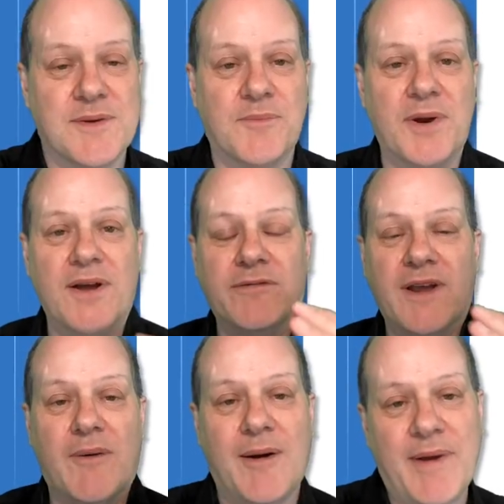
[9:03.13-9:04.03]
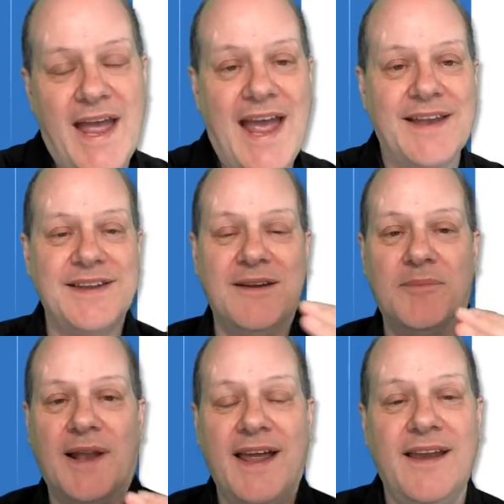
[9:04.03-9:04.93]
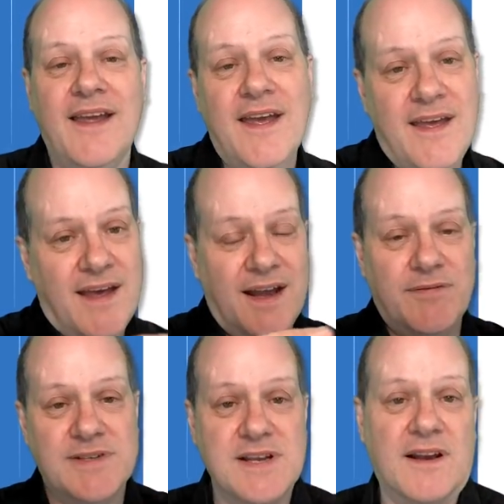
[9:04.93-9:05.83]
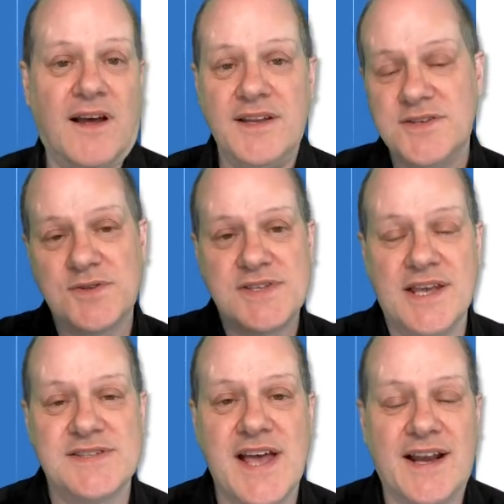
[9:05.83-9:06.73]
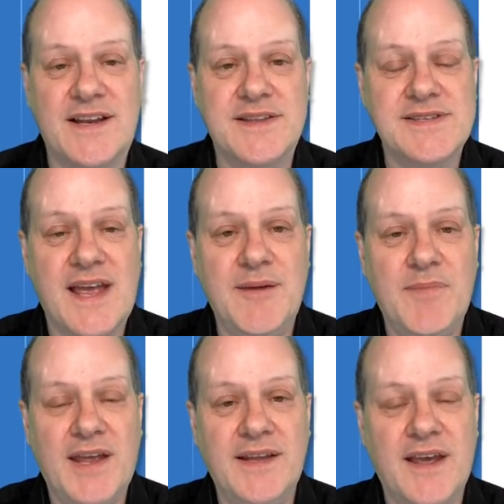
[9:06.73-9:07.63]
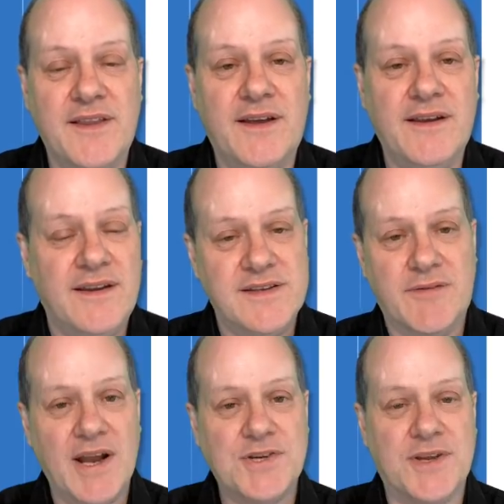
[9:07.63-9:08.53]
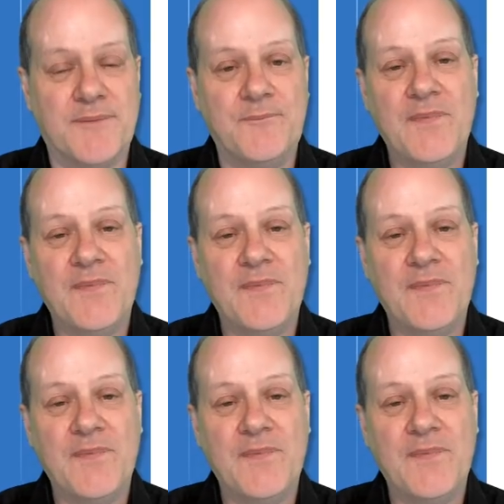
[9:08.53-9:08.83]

on pre-off go up and in play, and if it declines, you'll see exactly the same in the other direction.